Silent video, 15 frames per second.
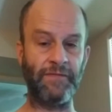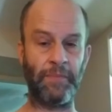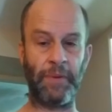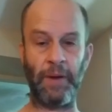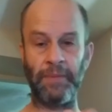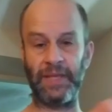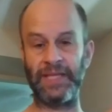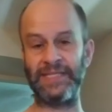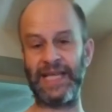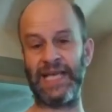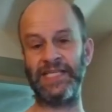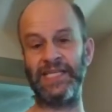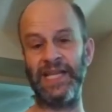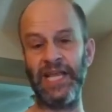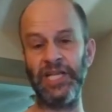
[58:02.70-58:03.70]
a public
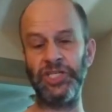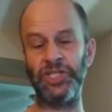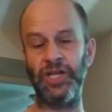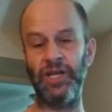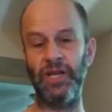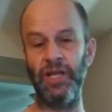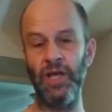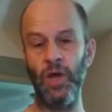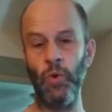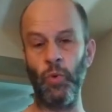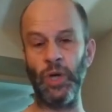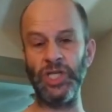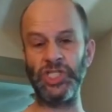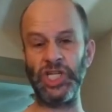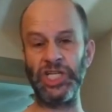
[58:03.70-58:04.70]
assassination
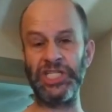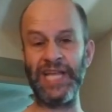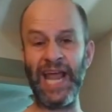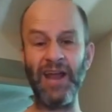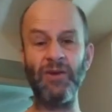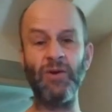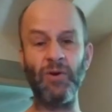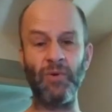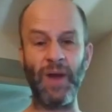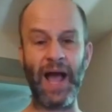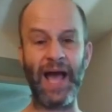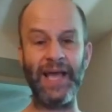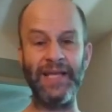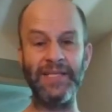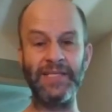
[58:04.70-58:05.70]
was to
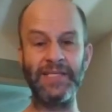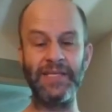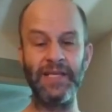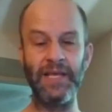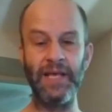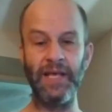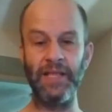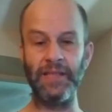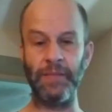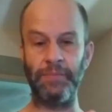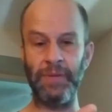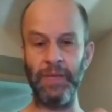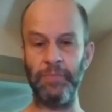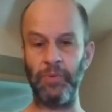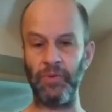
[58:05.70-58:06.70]
terrorize the
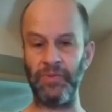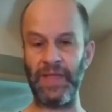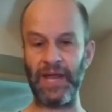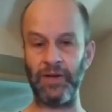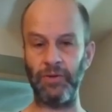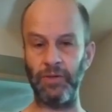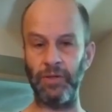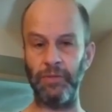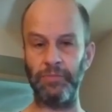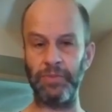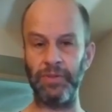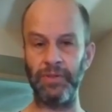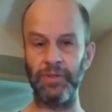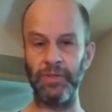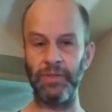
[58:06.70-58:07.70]
people in that group
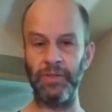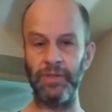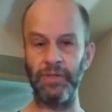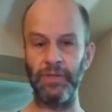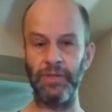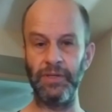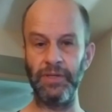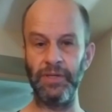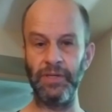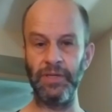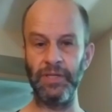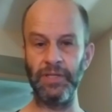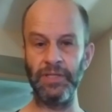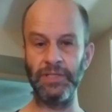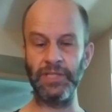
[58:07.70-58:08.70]

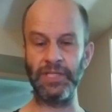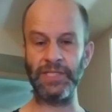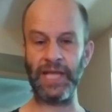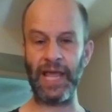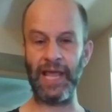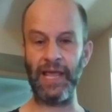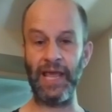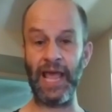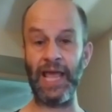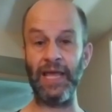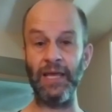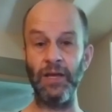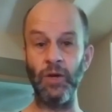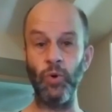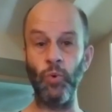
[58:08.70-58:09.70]
to say,
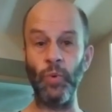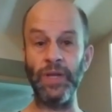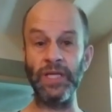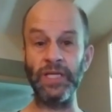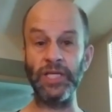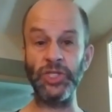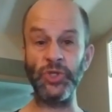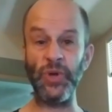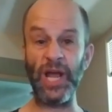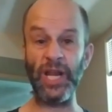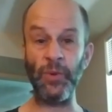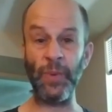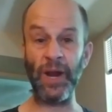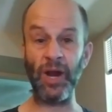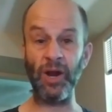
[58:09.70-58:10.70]
hey, we can get you
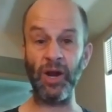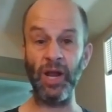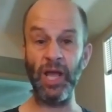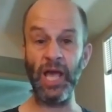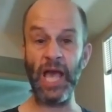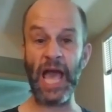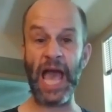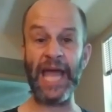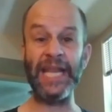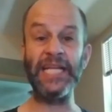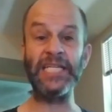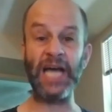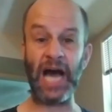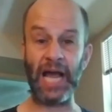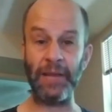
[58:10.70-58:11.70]
anywhere,
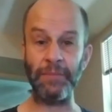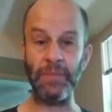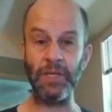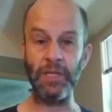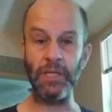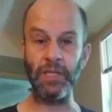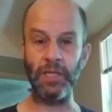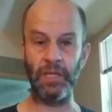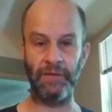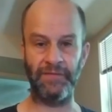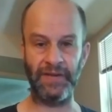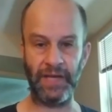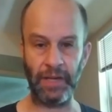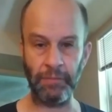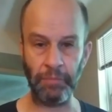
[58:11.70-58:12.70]
anytime,
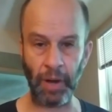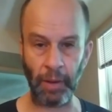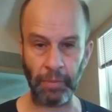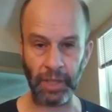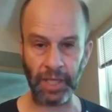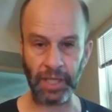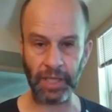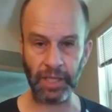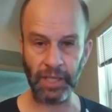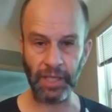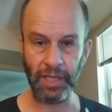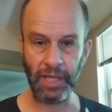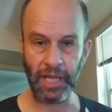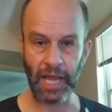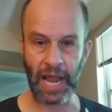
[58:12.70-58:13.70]
even in public,
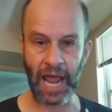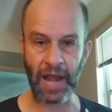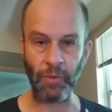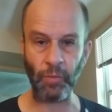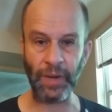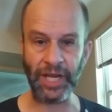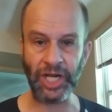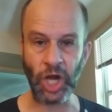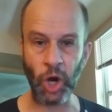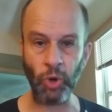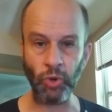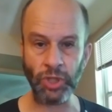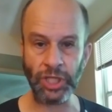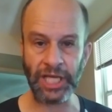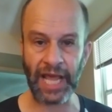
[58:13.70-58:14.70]
and we
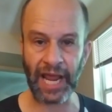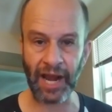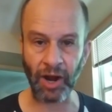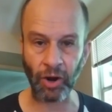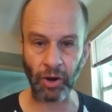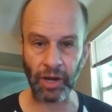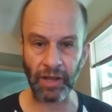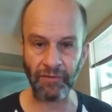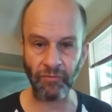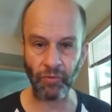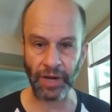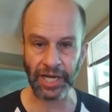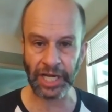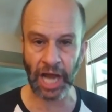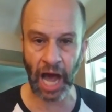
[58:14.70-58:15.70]
don't care if
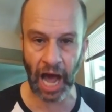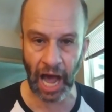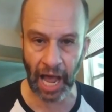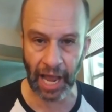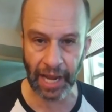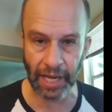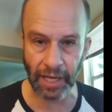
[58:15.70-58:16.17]
we die.